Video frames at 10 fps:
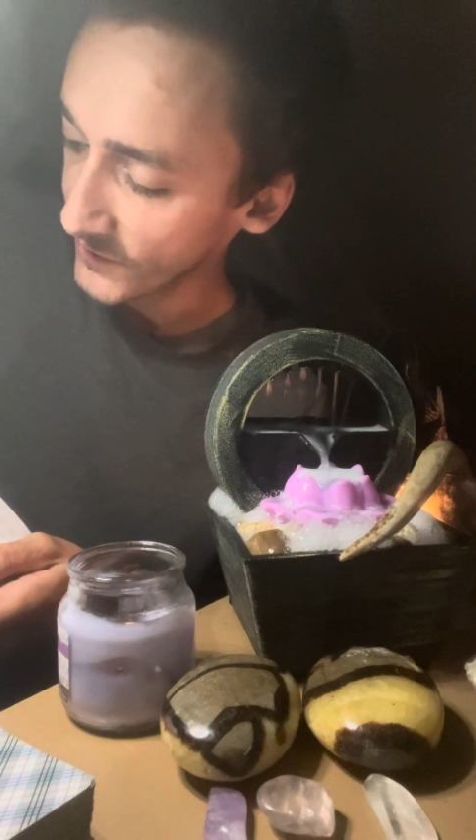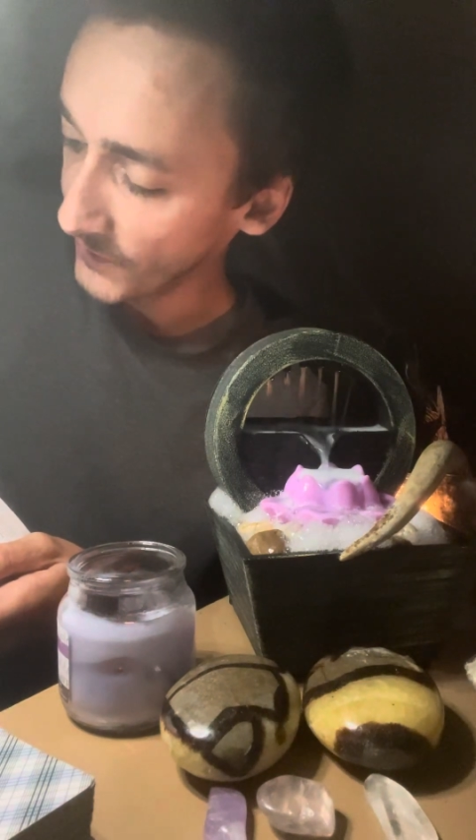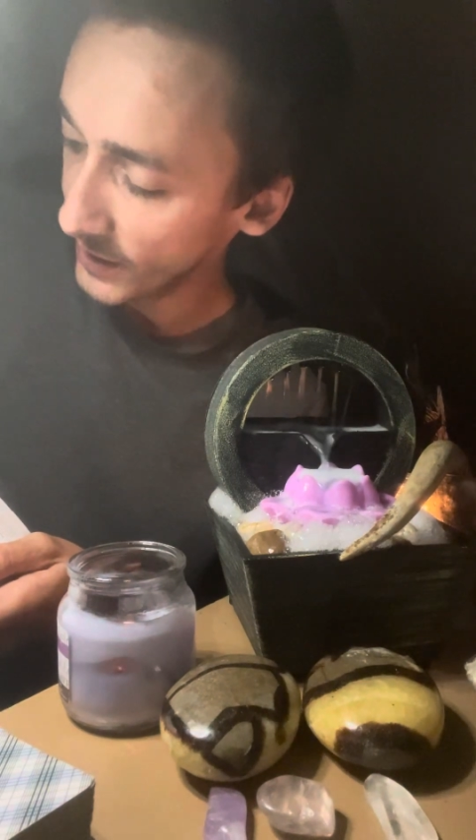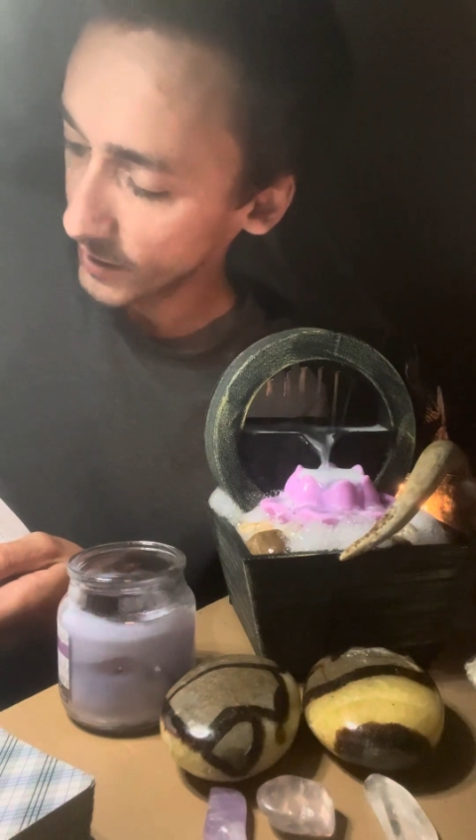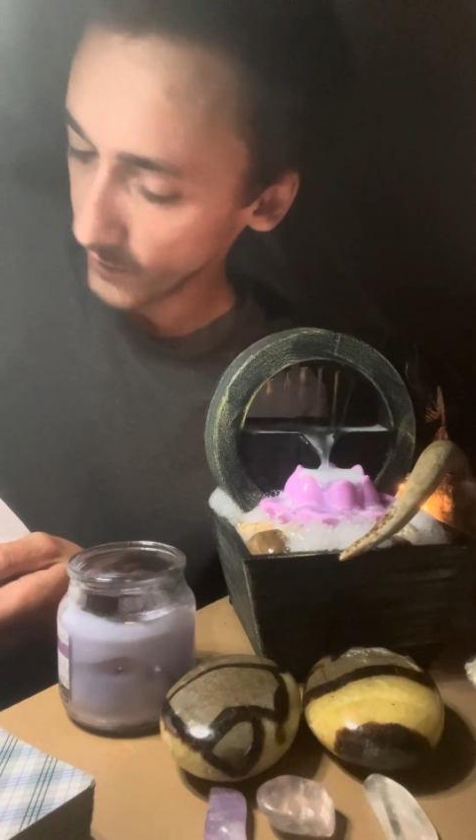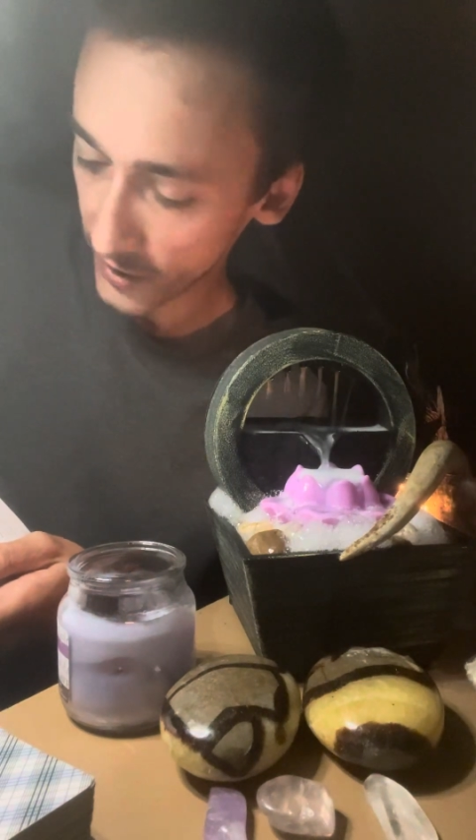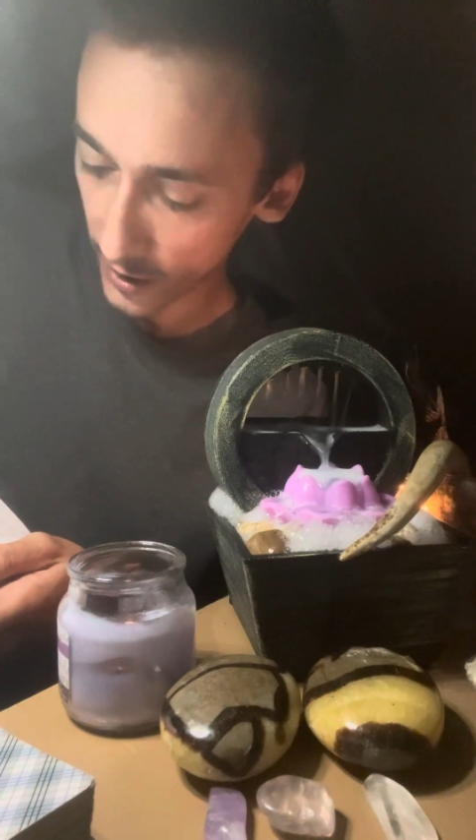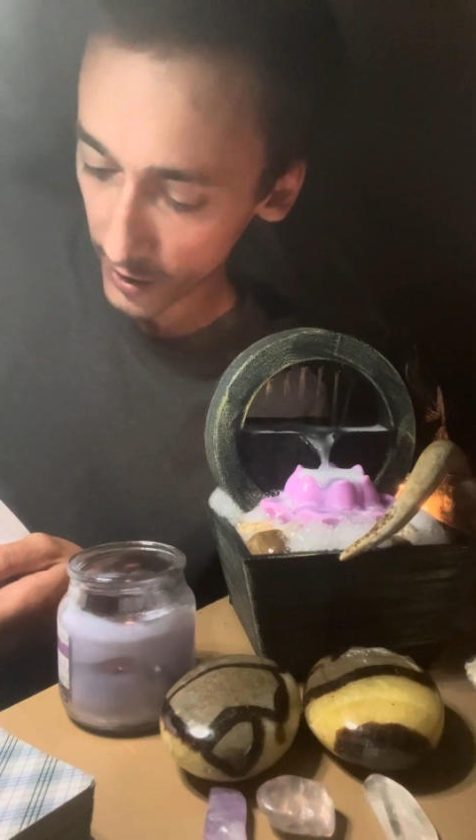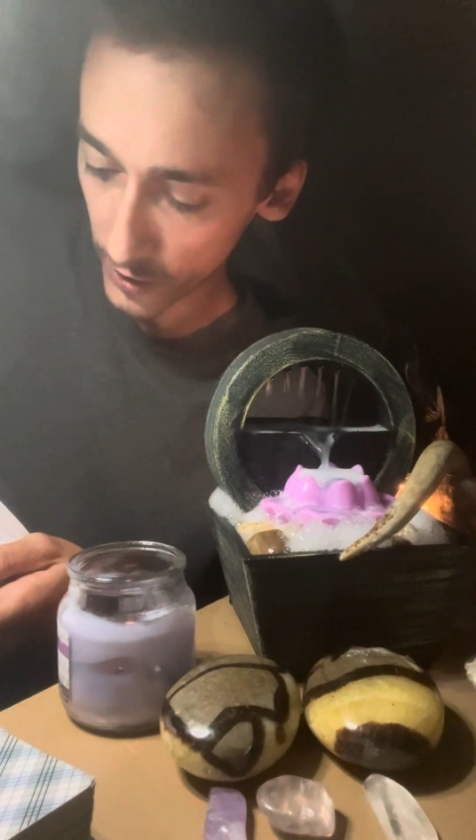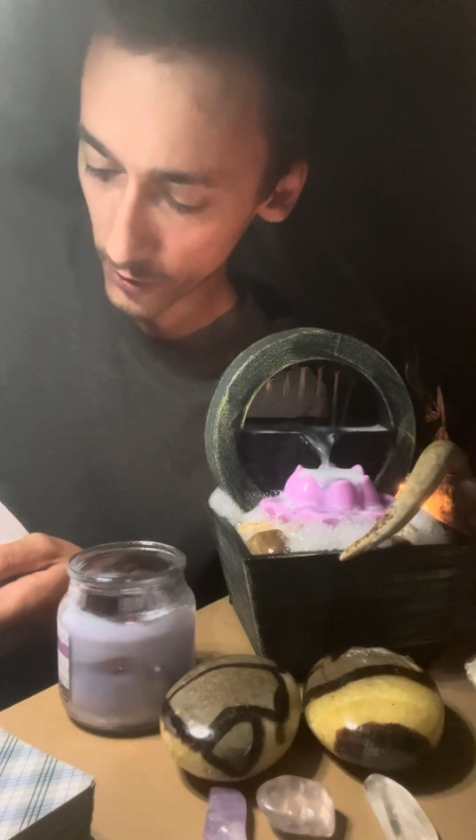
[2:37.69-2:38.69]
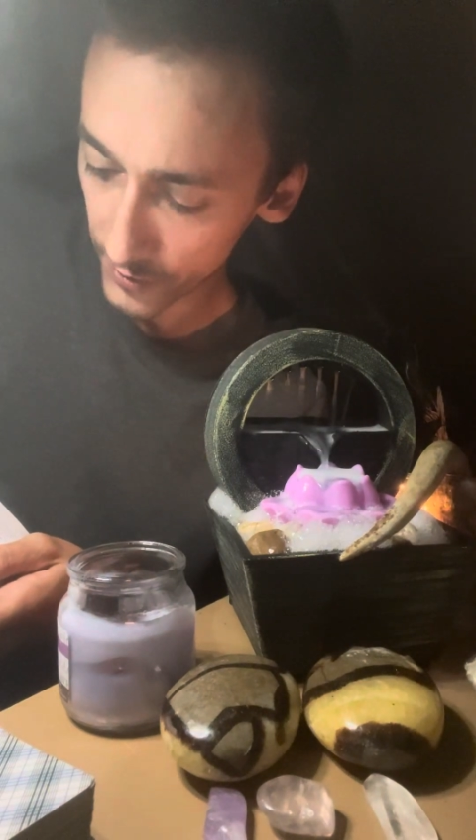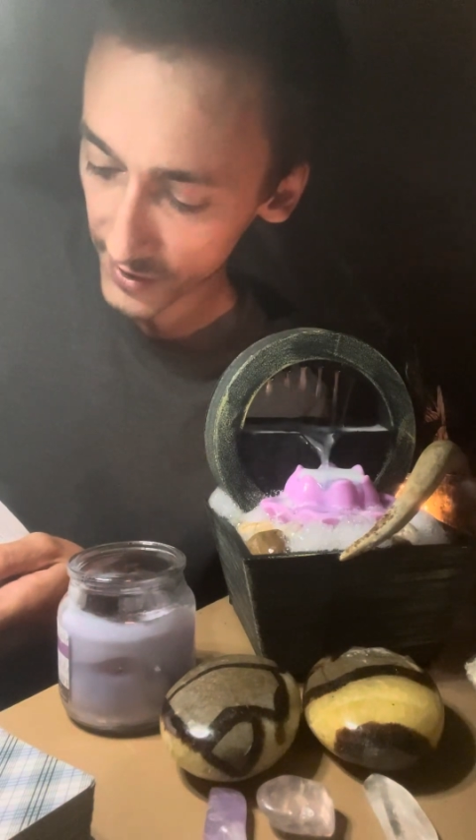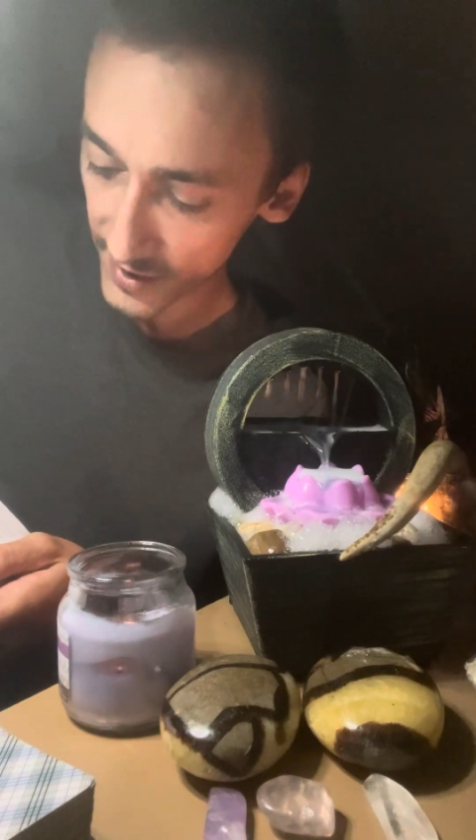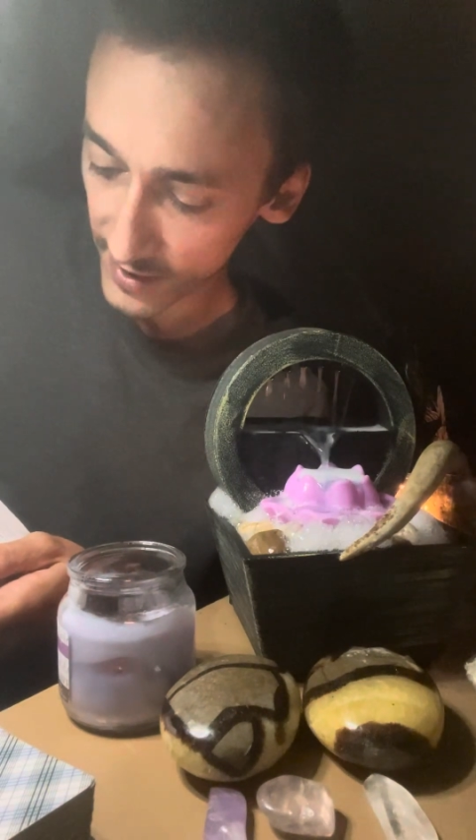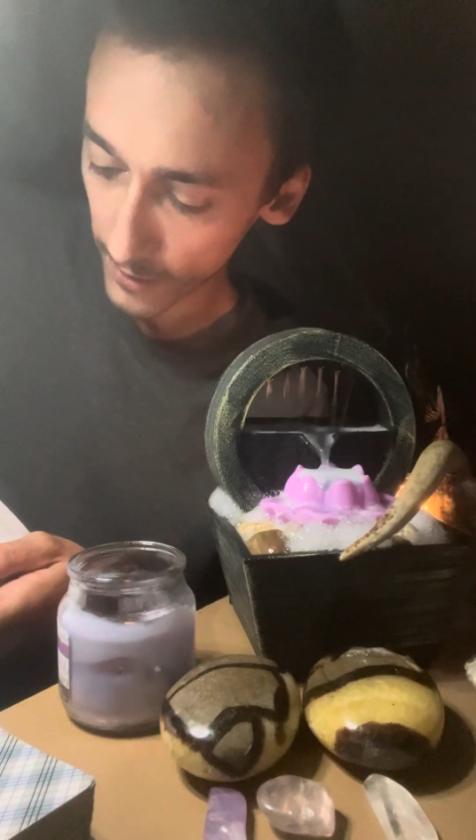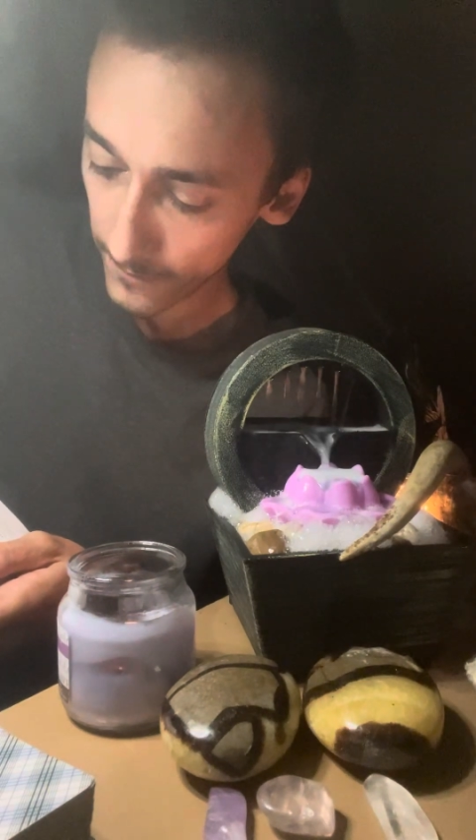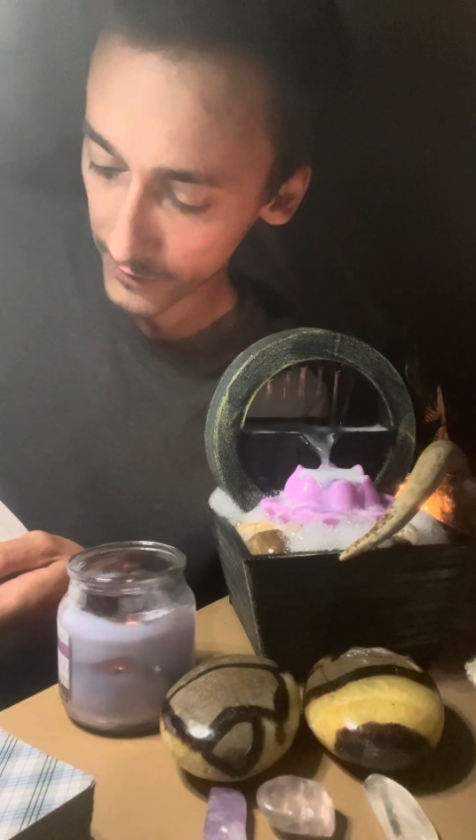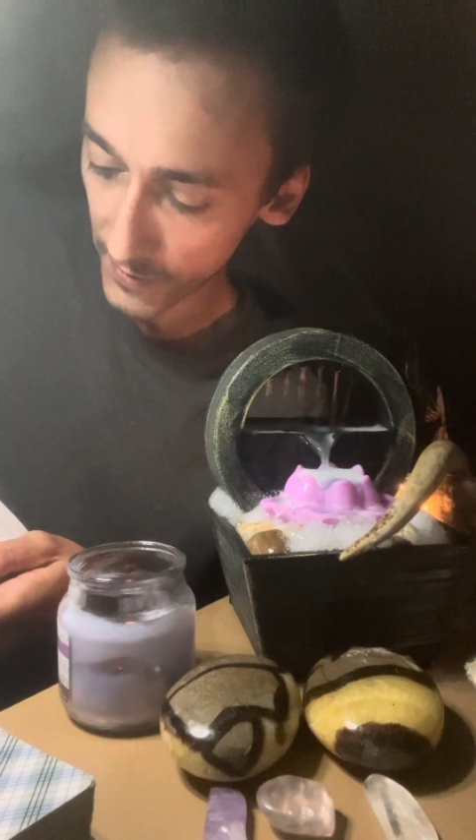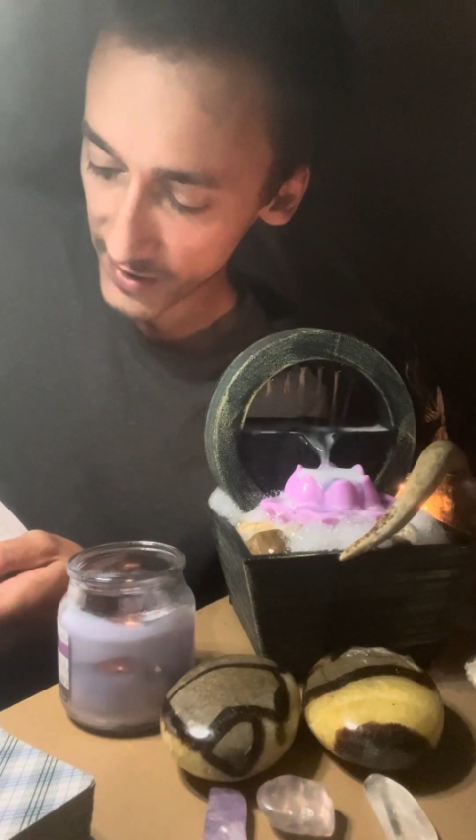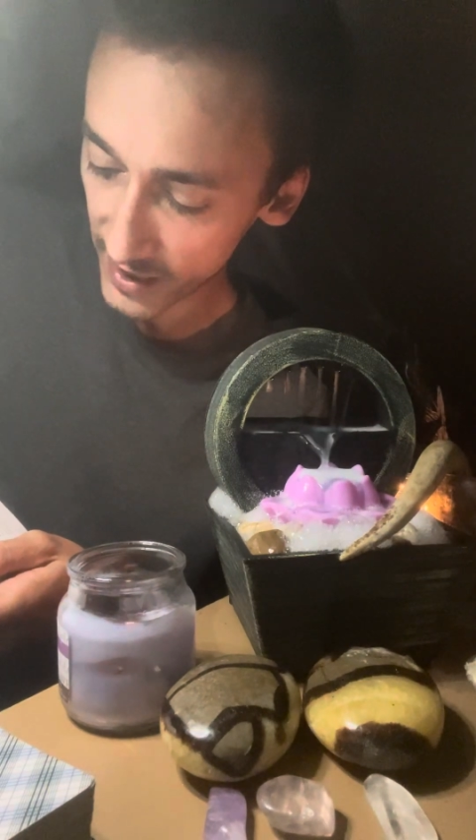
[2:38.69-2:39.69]
fear of the unknown
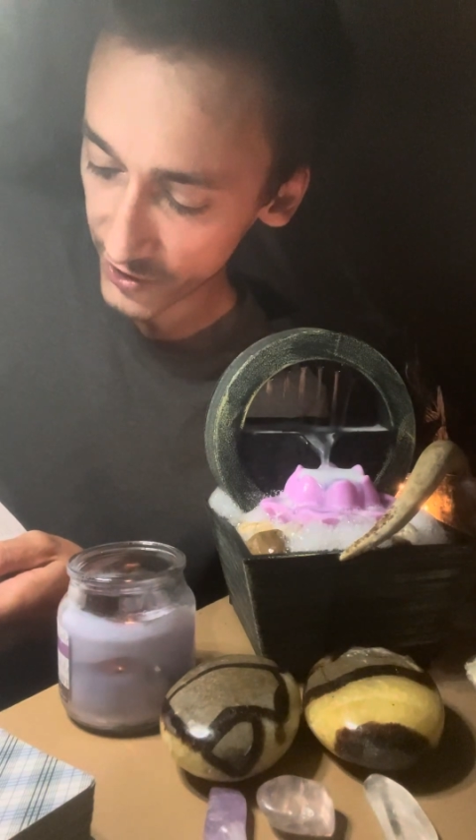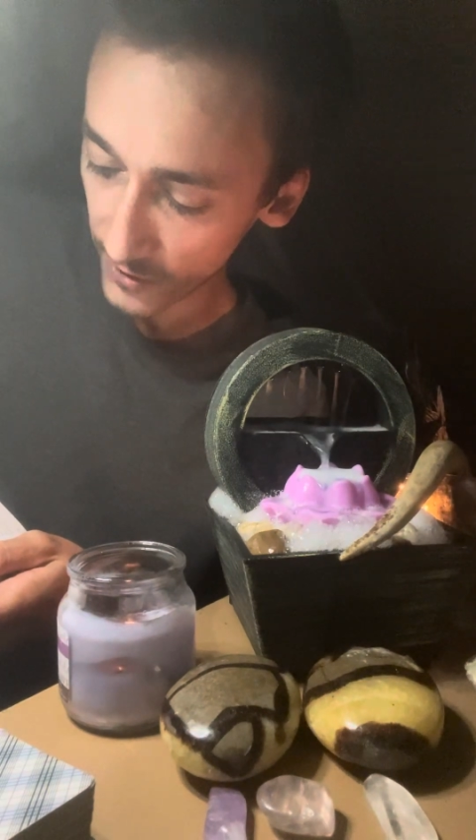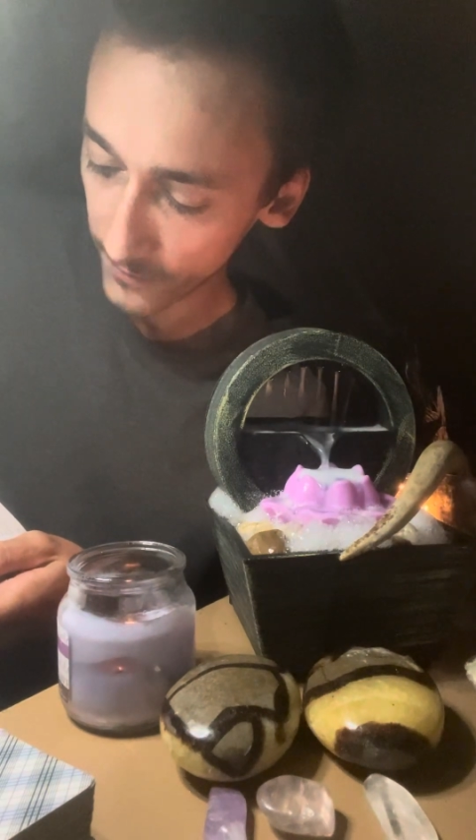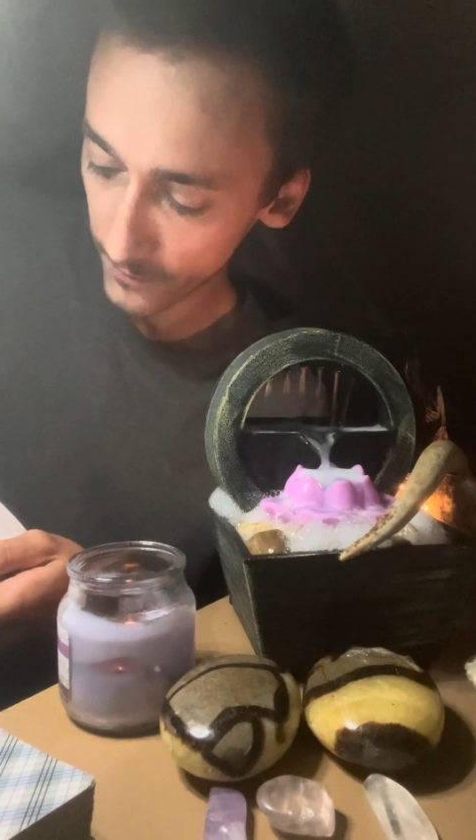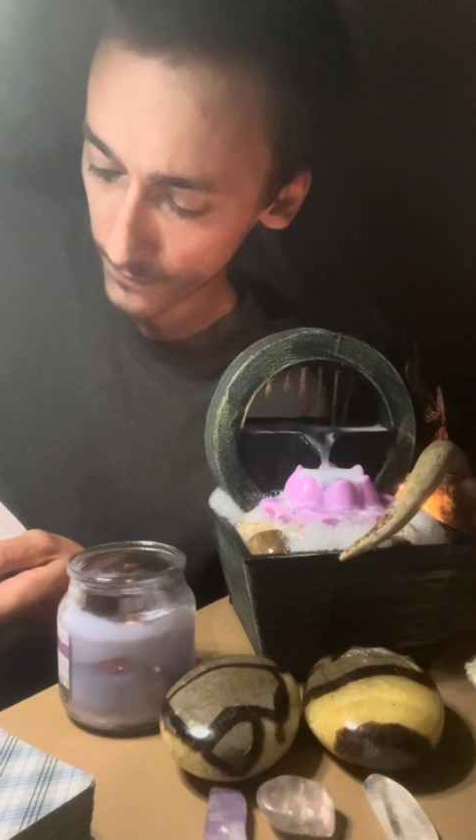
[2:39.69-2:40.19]
self-limitation